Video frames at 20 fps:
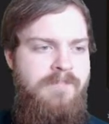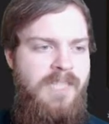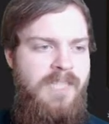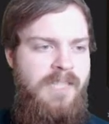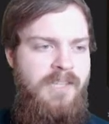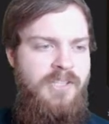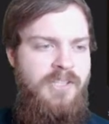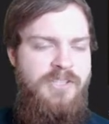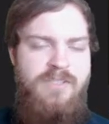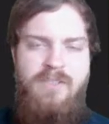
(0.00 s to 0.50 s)

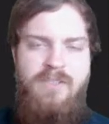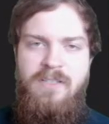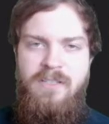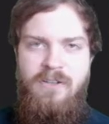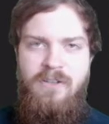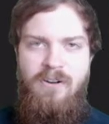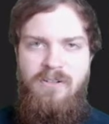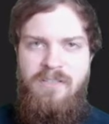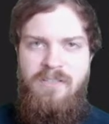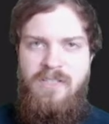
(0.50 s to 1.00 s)

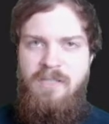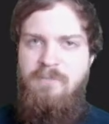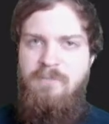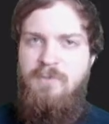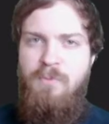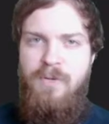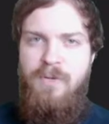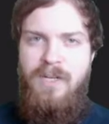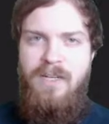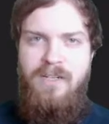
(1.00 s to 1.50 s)
This card
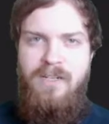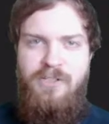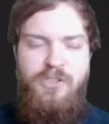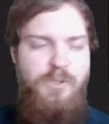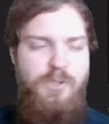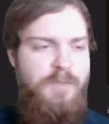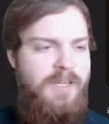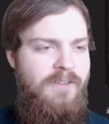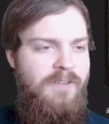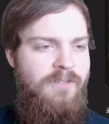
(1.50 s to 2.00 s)
seems pretty
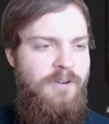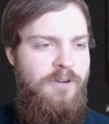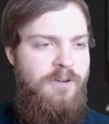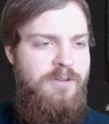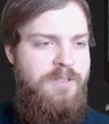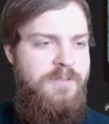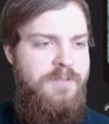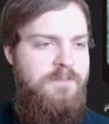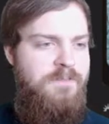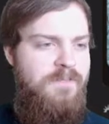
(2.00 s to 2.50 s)
unassuming at
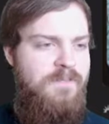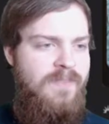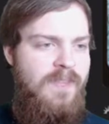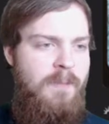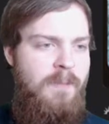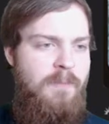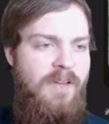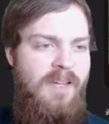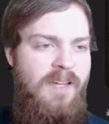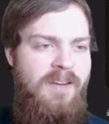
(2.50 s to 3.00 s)
first,
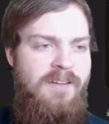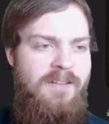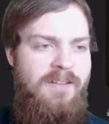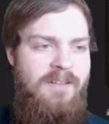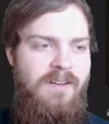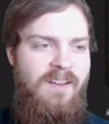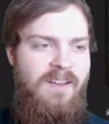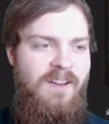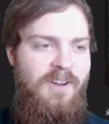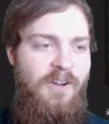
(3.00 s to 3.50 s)
but
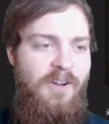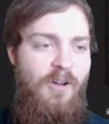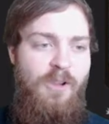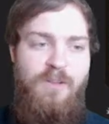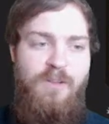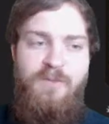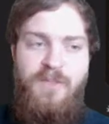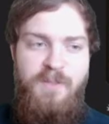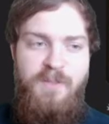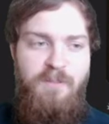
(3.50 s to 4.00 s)

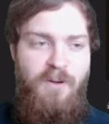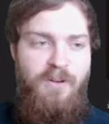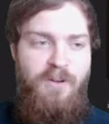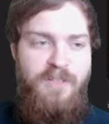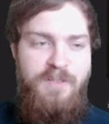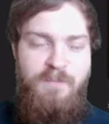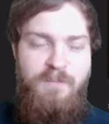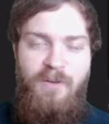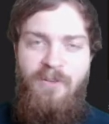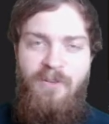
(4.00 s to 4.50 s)
all of your
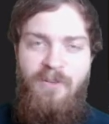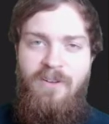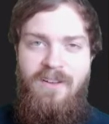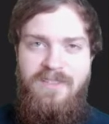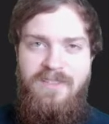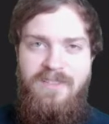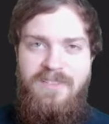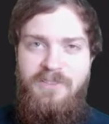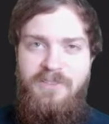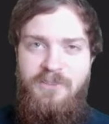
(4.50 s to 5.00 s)
opponent's spell
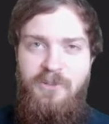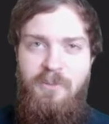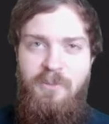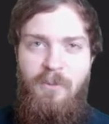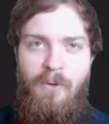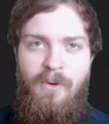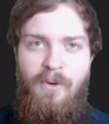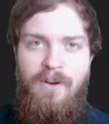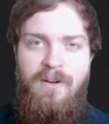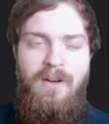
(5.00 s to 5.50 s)
costing 2
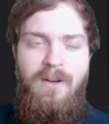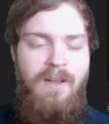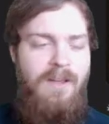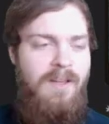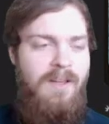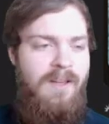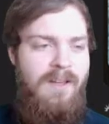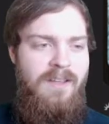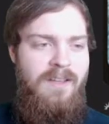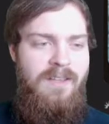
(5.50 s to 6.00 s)
more
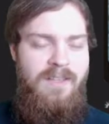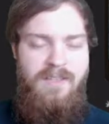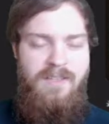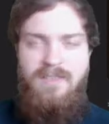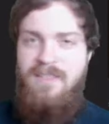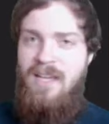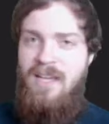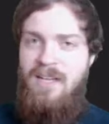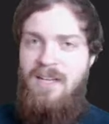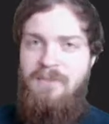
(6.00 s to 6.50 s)

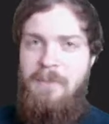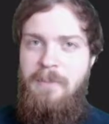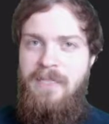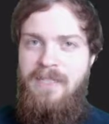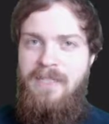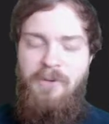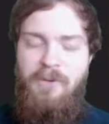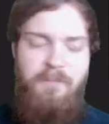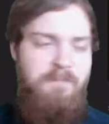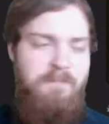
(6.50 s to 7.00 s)
is kind of a
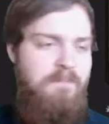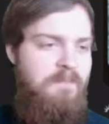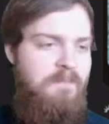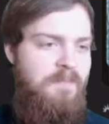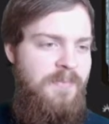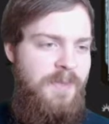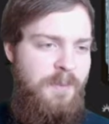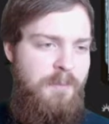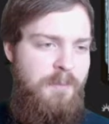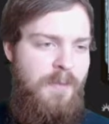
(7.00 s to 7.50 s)
big deal.
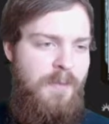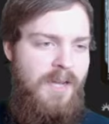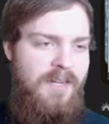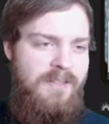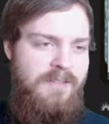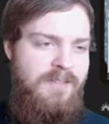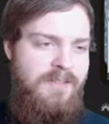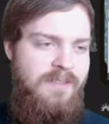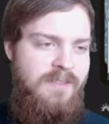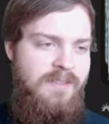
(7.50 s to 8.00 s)

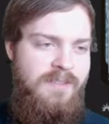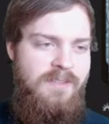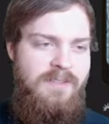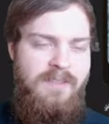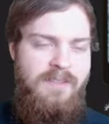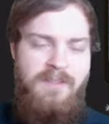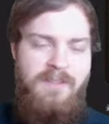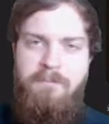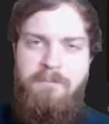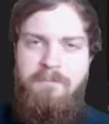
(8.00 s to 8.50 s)

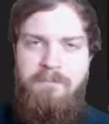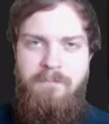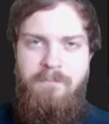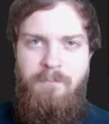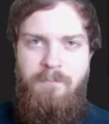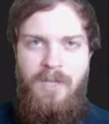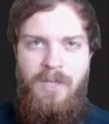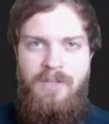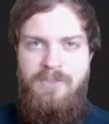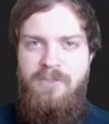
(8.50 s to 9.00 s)
The
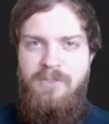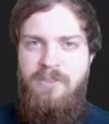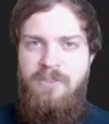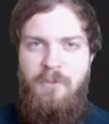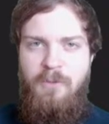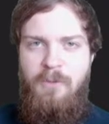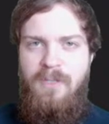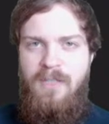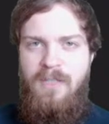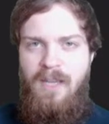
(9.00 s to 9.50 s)
player's
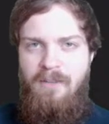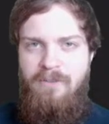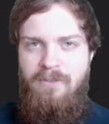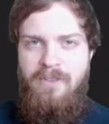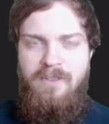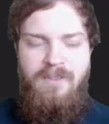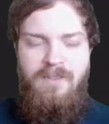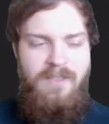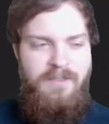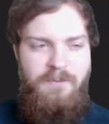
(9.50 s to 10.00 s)
losing 1
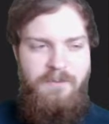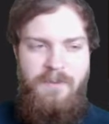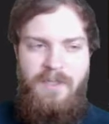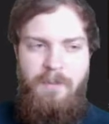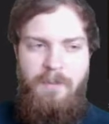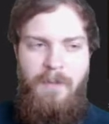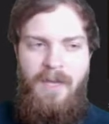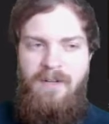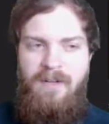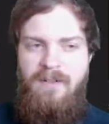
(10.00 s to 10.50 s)
life, it doesn't
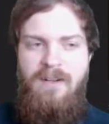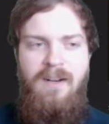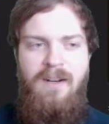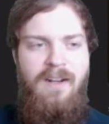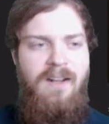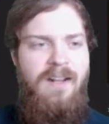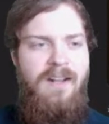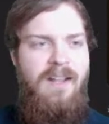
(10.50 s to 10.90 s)
really matter.